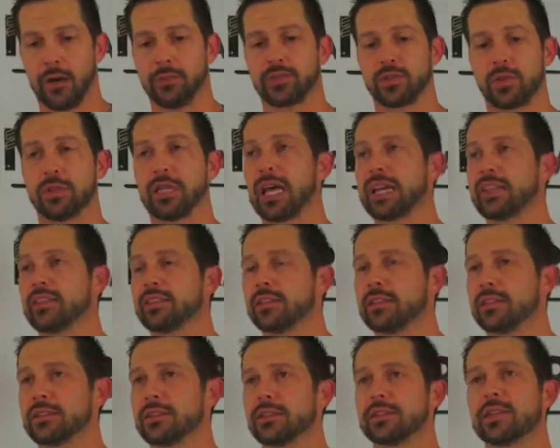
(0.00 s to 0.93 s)
So a lot of
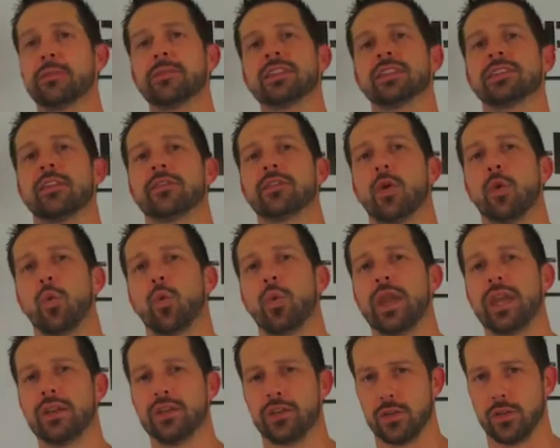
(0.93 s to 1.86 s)
this, some of the stuff that
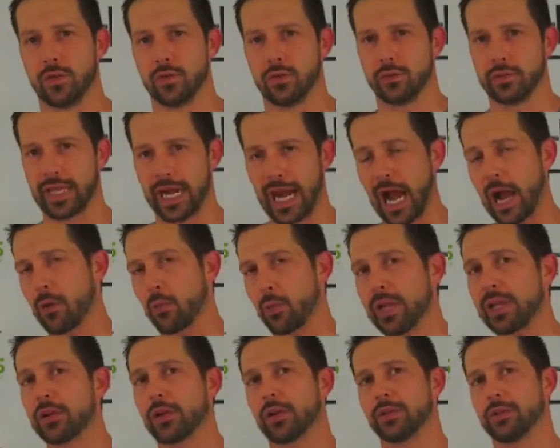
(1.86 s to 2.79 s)
we do, that
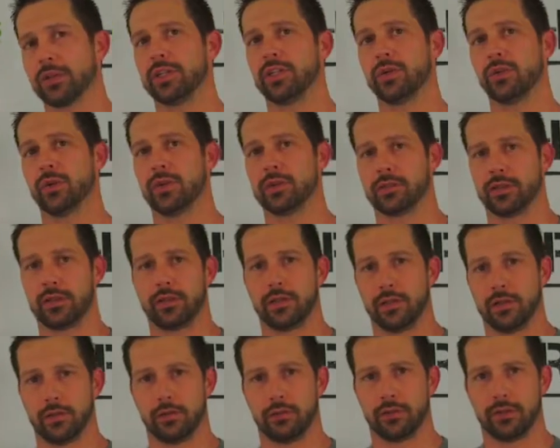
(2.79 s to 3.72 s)
we currently do as,
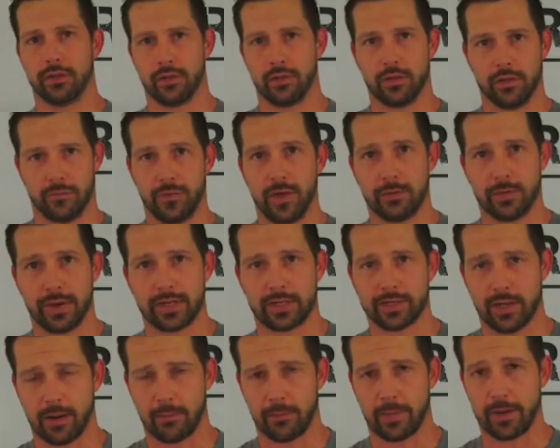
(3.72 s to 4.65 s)
in the
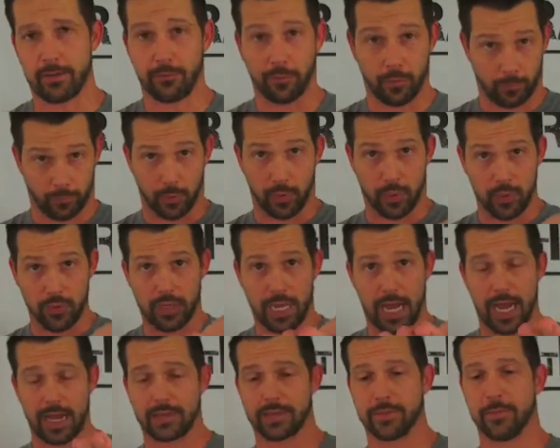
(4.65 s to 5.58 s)
FitRanX company for you
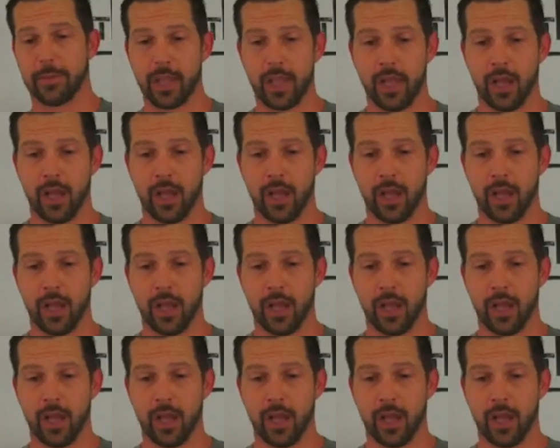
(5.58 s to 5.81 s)
guys,